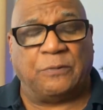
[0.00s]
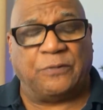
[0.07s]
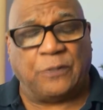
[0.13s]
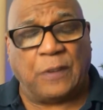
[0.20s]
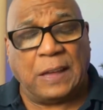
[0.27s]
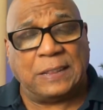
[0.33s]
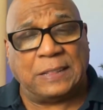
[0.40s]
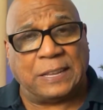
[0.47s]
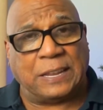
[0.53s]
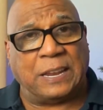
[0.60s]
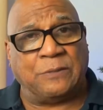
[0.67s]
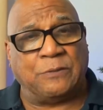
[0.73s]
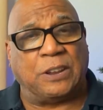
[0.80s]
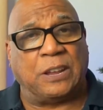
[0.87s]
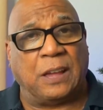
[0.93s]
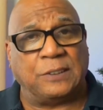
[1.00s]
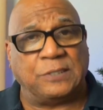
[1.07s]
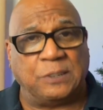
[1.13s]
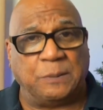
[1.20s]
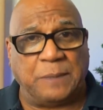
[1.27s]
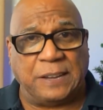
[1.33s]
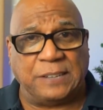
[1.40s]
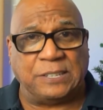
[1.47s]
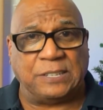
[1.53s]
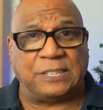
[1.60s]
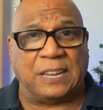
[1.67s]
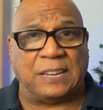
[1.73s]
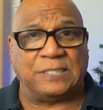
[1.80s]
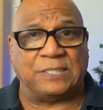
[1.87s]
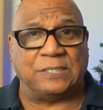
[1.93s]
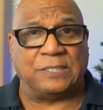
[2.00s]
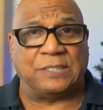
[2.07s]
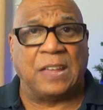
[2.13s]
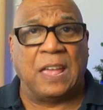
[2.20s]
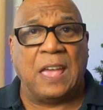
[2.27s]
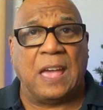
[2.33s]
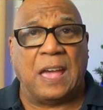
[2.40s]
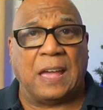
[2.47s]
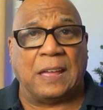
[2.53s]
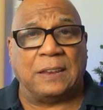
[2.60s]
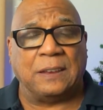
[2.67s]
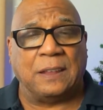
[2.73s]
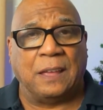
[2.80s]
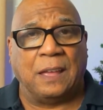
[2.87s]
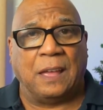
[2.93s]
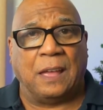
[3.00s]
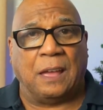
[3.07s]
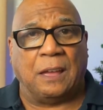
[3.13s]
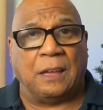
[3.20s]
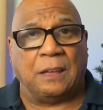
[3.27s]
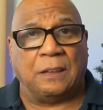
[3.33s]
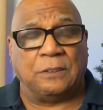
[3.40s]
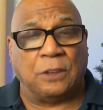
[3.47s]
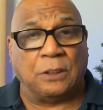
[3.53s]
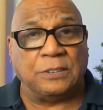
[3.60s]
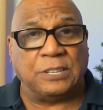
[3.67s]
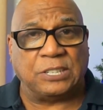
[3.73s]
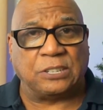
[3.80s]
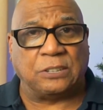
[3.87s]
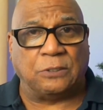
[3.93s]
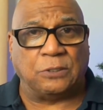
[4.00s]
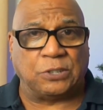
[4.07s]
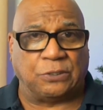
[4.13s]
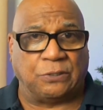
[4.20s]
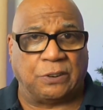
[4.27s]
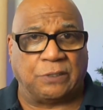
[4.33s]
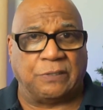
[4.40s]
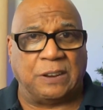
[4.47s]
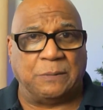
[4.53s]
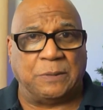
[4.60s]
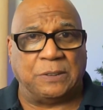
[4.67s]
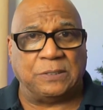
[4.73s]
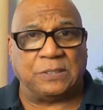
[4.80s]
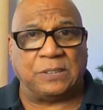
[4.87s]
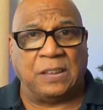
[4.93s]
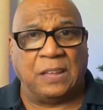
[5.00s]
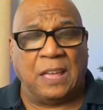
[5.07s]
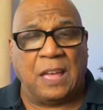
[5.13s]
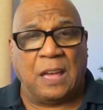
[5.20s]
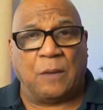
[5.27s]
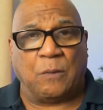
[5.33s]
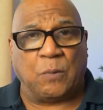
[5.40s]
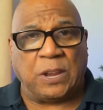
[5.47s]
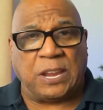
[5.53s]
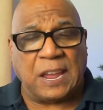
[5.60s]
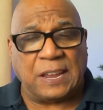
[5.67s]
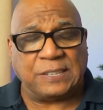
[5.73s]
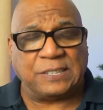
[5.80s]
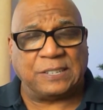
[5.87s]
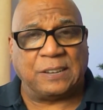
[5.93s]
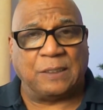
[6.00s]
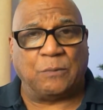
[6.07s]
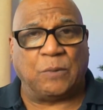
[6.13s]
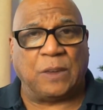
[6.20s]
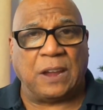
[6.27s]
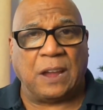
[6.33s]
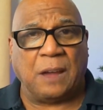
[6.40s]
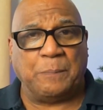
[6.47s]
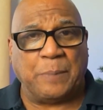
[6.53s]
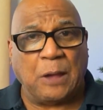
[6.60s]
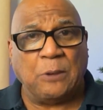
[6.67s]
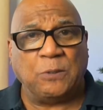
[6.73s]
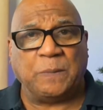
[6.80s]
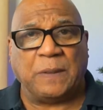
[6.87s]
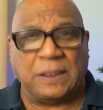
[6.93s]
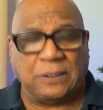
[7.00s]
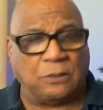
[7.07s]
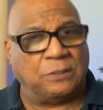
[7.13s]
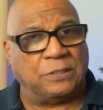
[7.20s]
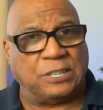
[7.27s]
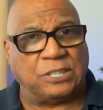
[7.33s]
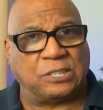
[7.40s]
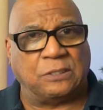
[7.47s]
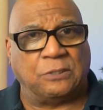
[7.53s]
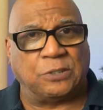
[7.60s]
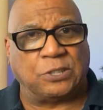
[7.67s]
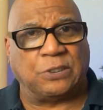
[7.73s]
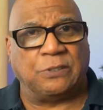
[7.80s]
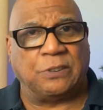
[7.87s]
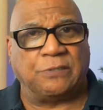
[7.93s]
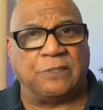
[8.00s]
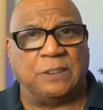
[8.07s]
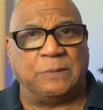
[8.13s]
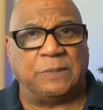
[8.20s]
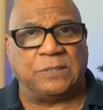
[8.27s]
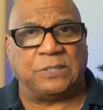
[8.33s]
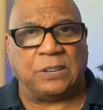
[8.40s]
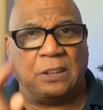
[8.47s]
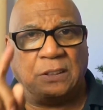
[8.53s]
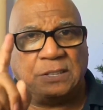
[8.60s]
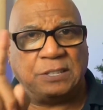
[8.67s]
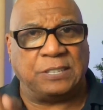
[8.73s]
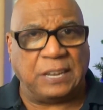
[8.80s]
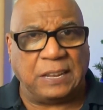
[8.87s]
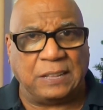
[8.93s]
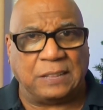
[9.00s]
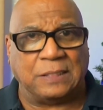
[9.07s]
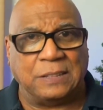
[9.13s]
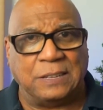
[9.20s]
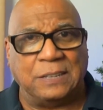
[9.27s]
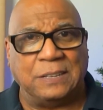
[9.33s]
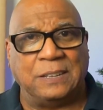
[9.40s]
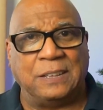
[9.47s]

Finally, in regards to beta testers and non-disclosure agreements, yes, we are bound by non-disclosure agreements until